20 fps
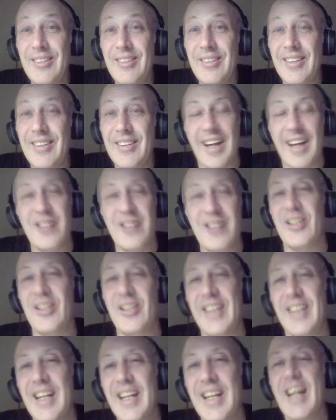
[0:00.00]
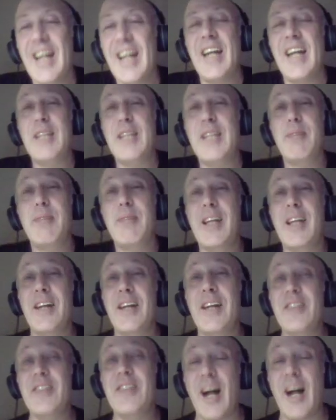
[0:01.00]
Actually, it's because
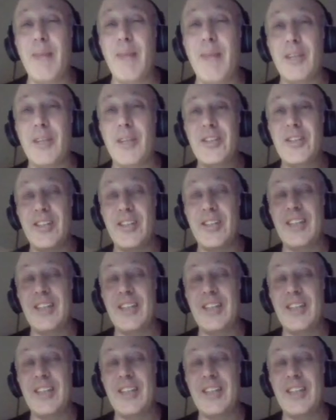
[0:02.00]
I'm listening